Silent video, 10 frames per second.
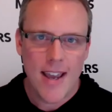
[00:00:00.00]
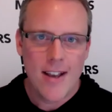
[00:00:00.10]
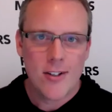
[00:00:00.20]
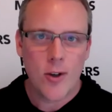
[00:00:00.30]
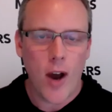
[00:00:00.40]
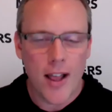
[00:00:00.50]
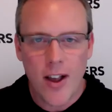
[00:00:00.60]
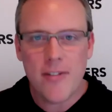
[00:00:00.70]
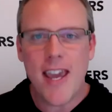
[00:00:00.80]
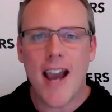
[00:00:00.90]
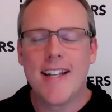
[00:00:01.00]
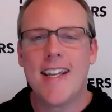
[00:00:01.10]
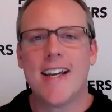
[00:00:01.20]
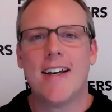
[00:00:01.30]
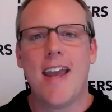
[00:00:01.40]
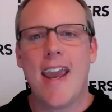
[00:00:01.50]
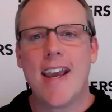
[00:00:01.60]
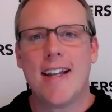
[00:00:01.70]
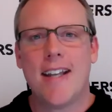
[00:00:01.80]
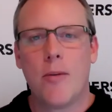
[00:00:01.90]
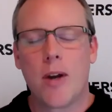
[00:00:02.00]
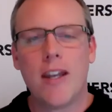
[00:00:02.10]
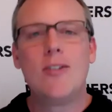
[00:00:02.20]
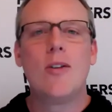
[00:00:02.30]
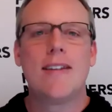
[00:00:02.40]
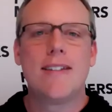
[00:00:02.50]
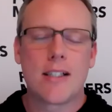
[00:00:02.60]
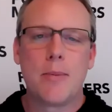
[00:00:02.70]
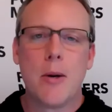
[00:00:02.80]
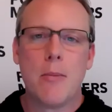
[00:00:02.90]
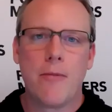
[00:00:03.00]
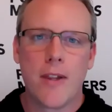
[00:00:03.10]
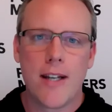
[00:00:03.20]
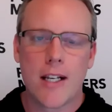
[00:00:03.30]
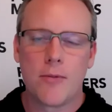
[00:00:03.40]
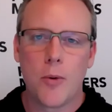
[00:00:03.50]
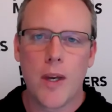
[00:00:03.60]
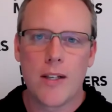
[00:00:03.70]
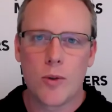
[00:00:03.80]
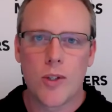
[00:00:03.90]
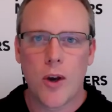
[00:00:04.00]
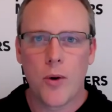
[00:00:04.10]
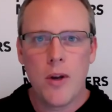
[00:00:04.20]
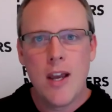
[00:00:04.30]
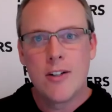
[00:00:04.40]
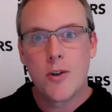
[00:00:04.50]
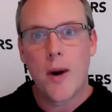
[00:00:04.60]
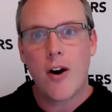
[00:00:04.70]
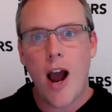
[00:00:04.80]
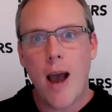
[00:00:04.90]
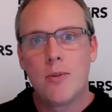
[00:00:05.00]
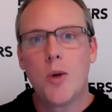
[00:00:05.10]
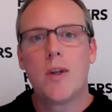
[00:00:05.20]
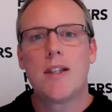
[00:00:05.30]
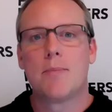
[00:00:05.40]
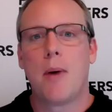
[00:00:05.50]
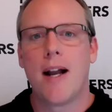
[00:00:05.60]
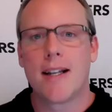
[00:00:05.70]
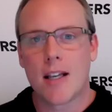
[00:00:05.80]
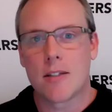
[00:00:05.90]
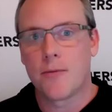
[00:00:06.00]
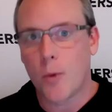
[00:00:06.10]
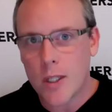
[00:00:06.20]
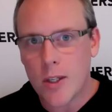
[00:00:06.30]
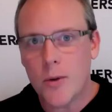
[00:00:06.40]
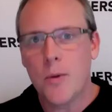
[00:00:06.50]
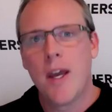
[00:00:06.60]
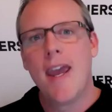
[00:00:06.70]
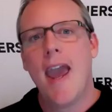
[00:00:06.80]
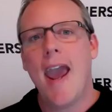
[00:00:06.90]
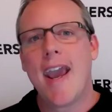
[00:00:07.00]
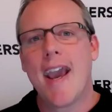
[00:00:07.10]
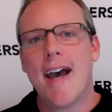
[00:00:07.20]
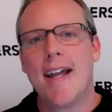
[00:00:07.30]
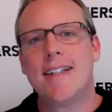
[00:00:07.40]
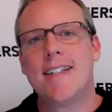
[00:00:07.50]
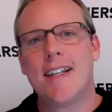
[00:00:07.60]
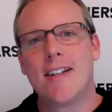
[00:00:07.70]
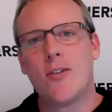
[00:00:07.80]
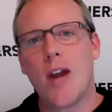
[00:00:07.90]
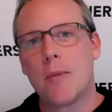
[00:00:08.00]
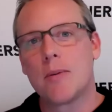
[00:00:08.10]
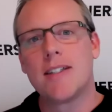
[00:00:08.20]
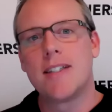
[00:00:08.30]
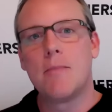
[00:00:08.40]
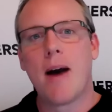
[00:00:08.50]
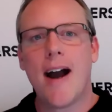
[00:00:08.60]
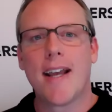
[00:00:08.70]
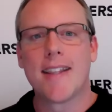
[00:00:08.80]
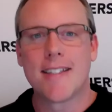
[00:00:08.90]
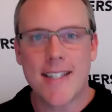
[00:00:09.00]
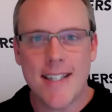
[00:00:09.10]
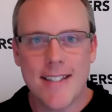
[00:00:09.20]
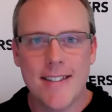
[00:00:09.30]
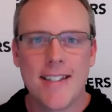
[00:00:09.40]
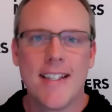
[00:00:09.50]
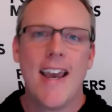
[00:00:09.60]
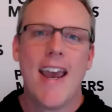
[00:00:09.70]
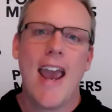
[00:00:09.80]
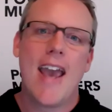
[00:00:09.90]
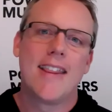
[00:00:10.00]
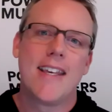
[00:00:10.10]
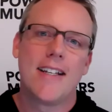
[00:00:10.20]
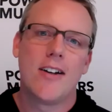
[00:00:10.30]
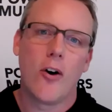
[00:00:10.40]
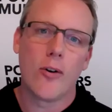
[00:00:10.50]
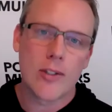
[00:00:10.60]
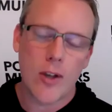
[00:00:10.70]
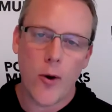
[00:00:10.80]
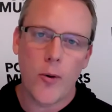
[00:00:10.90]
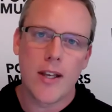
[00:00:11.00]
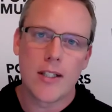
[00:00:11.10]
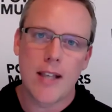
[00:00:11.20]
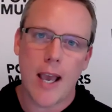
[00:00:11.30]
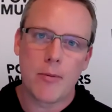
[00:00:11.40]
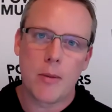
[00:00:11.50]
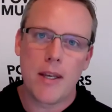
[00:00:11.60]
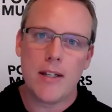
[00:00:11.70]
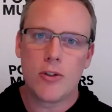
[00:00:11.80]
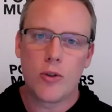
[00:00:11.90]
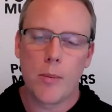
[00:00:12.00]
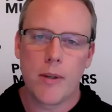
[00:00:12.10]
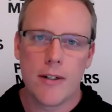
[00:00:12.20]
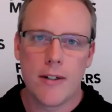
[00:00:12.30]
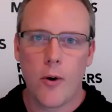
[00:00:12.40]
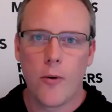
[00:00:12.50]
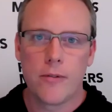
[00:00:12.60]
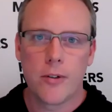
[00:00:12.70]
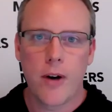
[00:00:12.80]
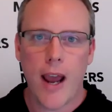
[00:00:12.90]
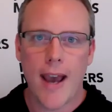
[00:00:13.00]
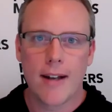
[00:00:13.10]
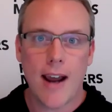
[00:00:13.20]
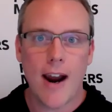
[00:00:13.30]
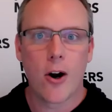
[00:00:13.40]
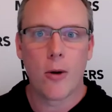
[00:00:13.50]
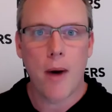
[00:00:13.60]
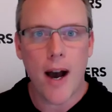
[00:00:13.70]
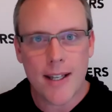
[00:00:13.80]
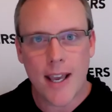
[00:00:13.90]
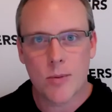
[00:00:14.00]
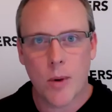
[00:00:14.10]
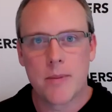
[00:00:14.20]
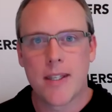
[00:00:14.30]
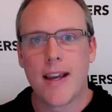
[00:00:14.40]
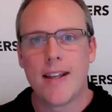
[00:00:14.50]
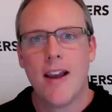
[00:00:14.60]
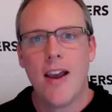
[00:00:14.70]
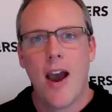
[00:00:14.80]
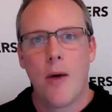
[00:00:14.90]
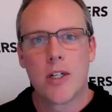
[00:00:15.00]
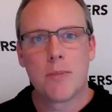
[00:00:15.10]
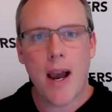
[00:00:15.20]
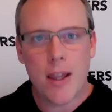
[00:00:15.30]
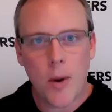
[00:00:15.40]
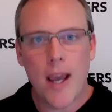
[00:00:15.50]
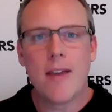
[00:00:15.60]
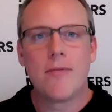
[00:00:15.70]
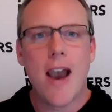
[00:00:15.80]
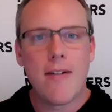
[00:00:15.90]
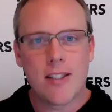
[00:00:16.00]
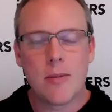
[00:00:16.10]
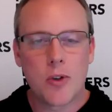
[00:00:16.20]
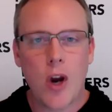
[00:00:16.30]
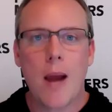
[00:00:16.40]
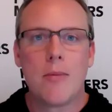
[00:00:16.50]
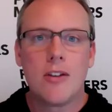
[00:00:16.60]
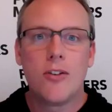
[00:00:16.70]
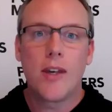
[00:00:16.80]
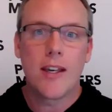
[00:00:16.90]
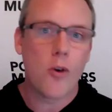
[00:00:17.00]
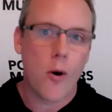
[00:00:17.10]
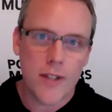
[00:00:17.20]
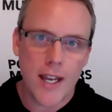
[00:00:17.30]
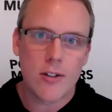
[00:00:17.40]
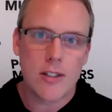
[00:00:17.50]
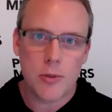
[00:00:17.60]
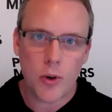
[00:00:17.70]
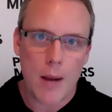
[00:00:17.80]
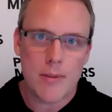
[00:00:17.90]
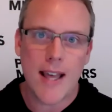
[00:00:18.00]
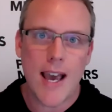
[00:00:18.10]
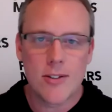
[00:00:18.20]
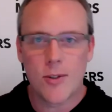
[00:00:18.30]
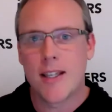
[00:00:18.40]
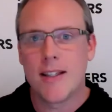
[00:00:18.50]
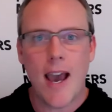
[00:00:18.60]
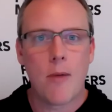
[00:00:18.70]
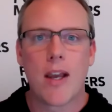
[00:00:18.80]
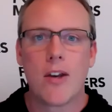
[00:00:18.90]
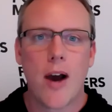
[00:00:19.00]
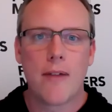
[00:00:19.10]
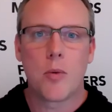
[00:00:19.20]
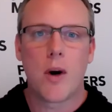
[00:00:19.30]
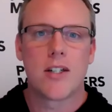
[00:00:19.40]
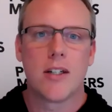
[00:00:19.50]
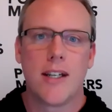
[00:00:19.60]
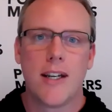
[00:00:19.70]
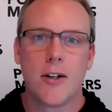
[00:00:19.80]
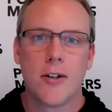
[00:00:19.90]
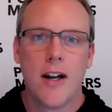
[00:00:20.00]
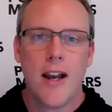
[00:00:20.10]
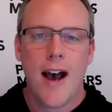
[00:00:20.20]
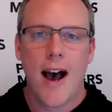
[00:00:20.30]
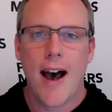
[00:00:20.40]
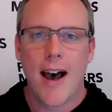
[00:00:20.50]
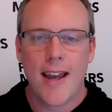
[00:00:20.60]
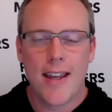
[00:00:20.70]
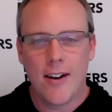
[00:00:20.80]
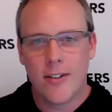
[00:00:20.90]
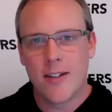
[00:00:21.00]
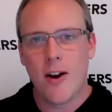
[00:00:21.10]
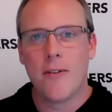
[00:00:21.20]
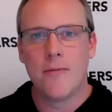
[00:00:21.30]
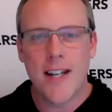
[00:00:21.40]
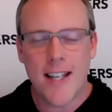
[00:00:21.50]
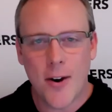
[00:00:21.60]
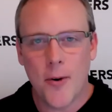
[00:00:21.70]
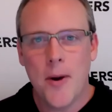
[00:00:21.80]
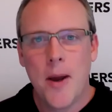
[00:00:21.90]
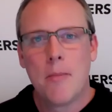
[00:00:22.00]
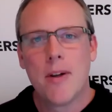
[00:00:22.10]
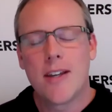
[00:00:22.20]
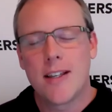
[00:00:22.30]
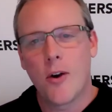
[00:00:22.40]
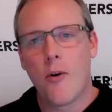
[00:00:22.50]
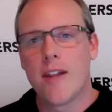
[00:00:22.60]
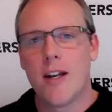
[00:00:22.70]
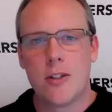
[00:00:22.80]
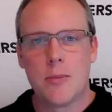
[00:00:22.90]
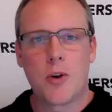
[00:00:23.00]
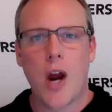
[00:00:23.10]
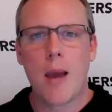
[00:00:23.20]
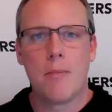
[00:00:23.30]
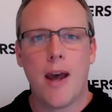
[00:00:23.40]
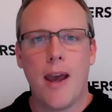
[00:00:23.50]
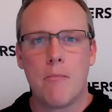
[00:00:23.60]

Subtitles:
So I love the idea, and we're going to do this experiment for the next few weeks or so, to where I'm doing this podcast for you and you're able to see behind the scenes. And then also it's able to be distributed over at our podcast website, which, by the way, if you haven't subscribed, you can go over there and subscribe to that. So then that way you don't have to watch it here on video, but you can go over there, subscribe at